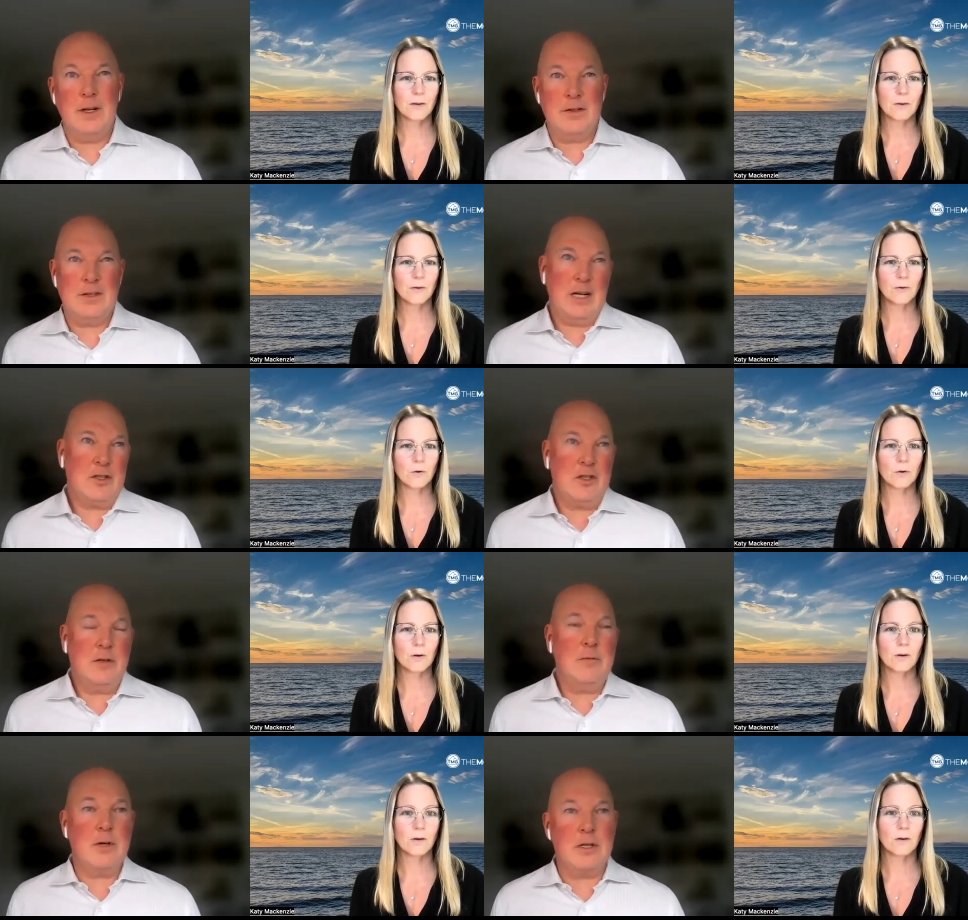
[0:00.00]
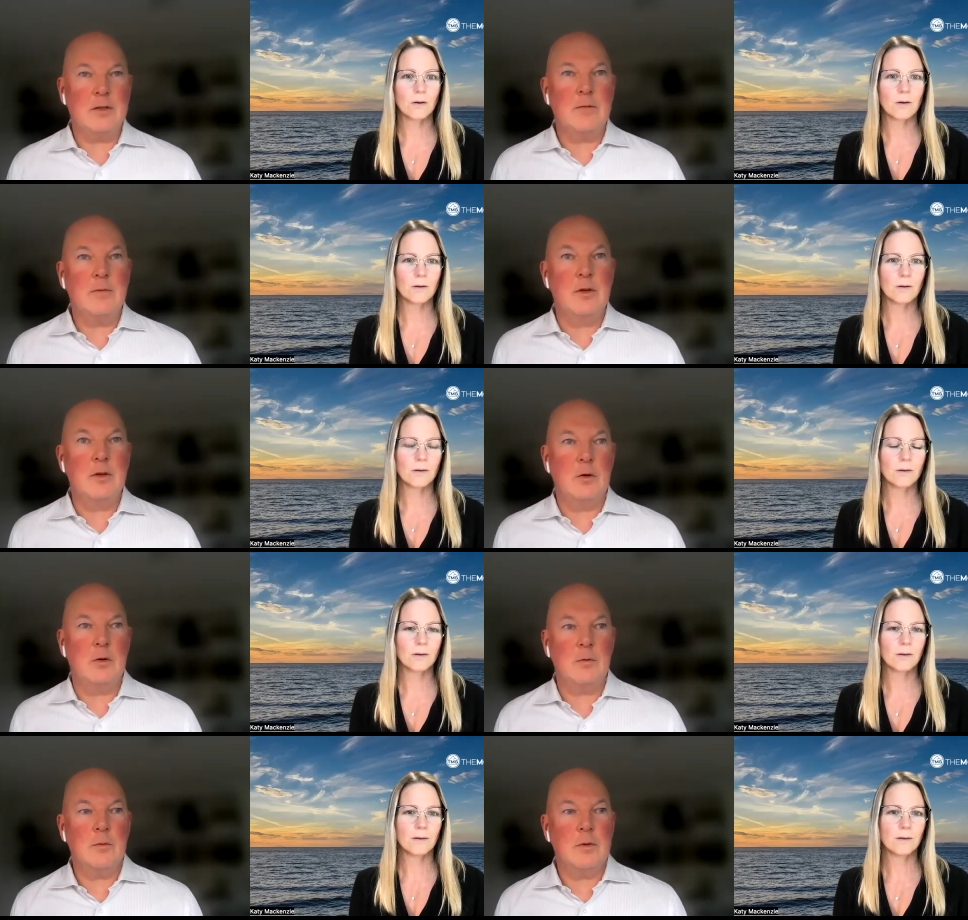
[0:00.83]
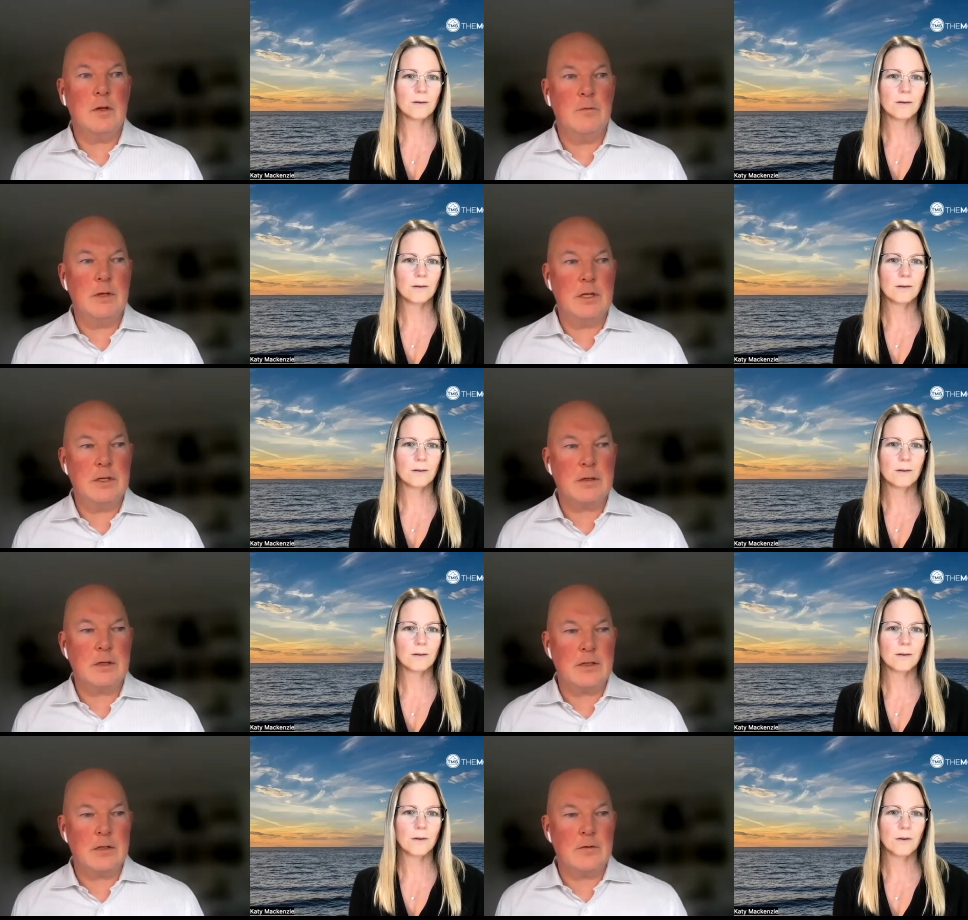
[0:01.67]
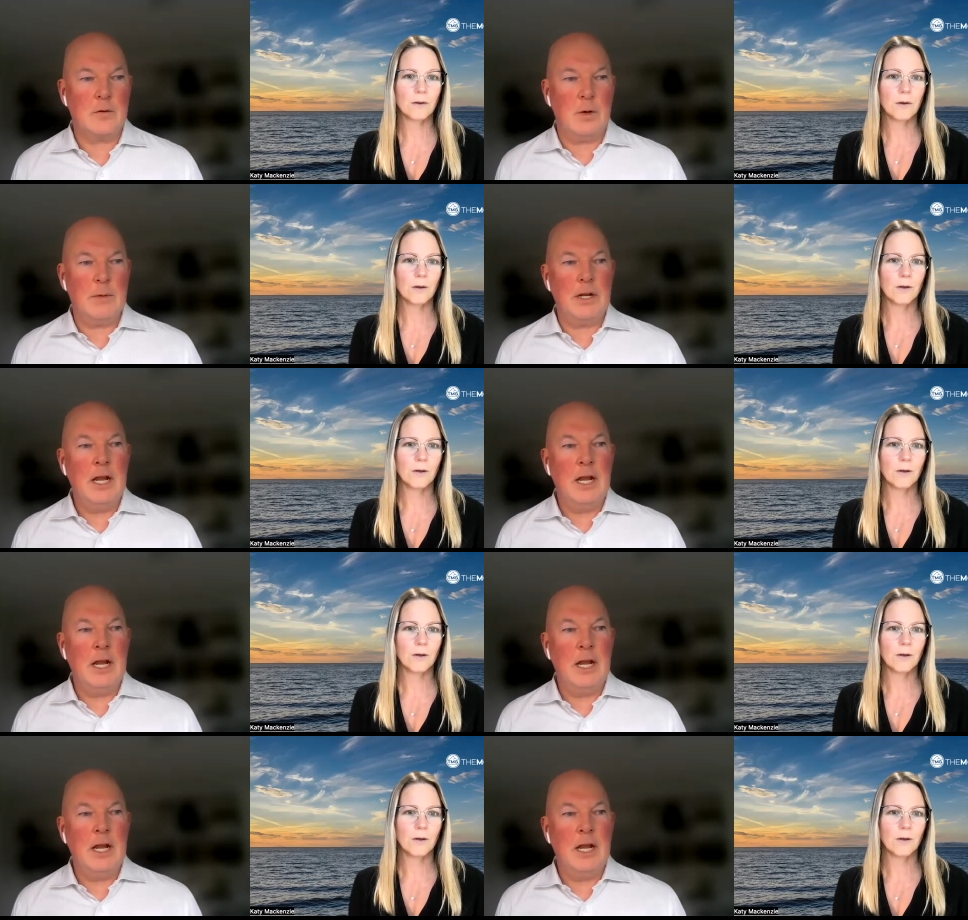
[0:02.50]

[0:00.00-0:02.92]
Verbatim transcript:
Speaker 1: transaction, but they've been like this for a while.